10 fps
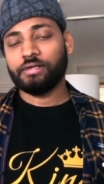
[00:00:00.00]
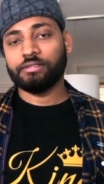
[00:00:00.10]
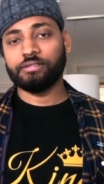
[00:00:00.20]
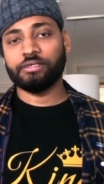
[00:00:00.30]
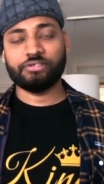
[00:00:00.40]

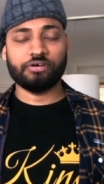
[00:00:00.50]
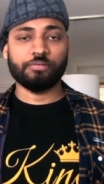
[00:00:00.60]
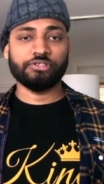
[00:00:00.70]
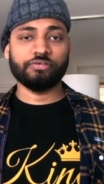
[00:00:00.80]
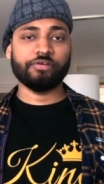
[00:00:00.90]
There is not
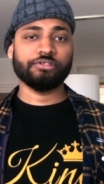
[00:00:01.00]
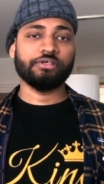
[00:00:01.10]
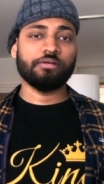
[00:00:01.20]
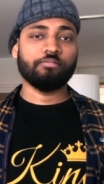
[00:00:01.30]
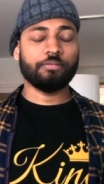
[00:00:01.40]
much
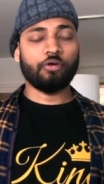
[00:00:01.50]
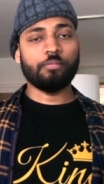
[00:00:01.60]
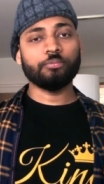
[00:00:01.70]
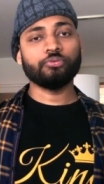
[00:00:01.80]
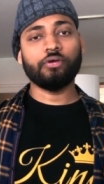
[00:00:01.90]
difference. But
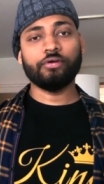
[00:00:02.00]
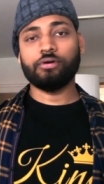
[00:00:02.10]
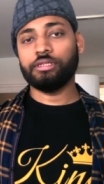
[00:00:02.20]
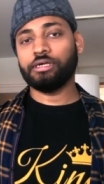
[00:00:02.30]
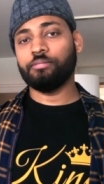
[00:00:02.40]
problem solving,
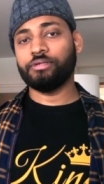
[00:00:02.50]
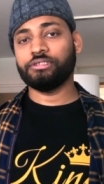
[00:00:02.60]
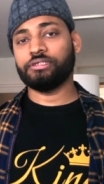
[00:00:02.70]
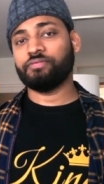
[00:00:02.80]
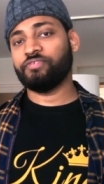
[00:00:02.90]
all the
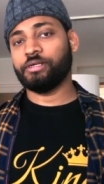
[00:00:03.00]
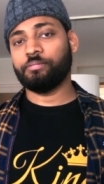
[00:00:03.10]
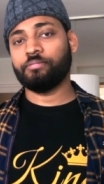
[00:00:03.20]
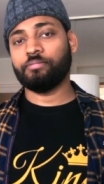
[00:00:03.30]
companies are same.